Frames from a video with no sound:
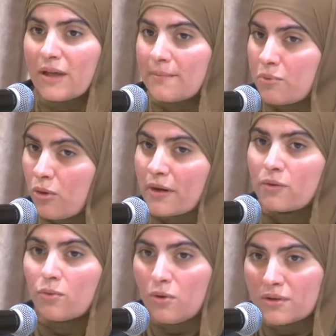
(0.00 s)
important
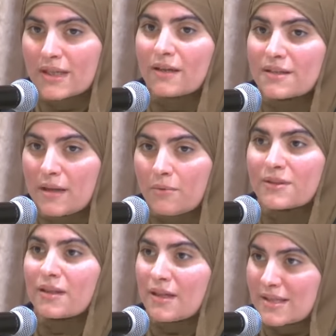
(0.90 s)
roles and examples
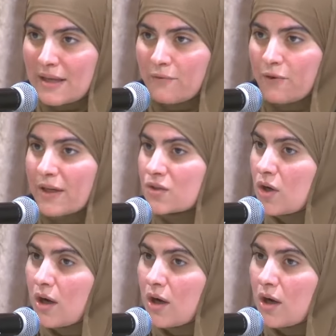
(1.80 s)
that they set for us,